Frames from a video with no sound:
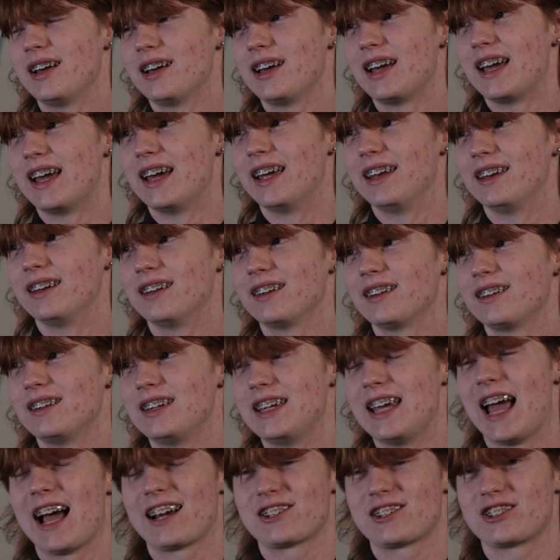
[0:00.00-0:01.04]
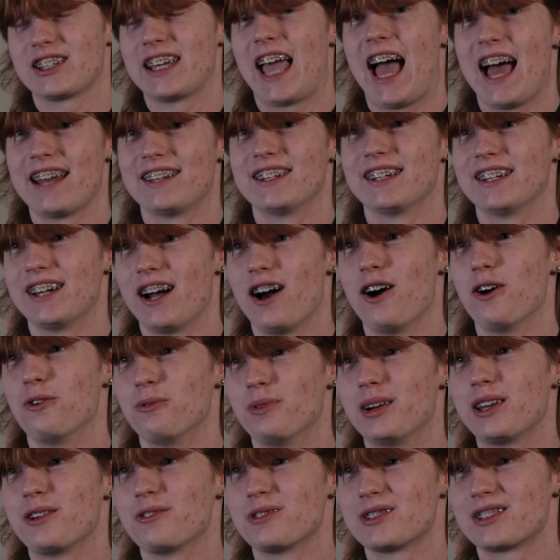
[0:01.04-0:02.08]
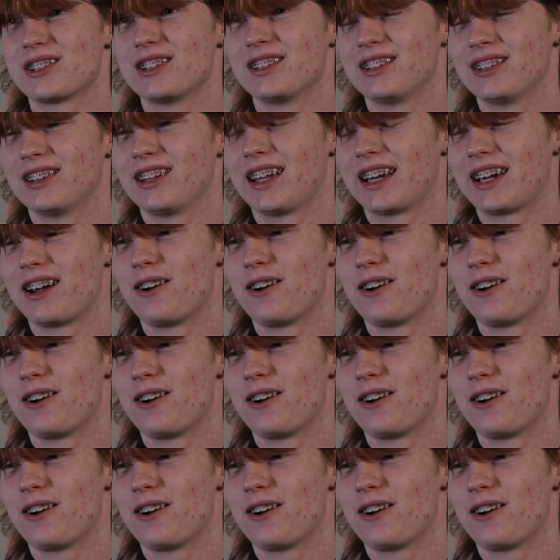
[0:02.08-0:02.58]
And he actually had to go when he was like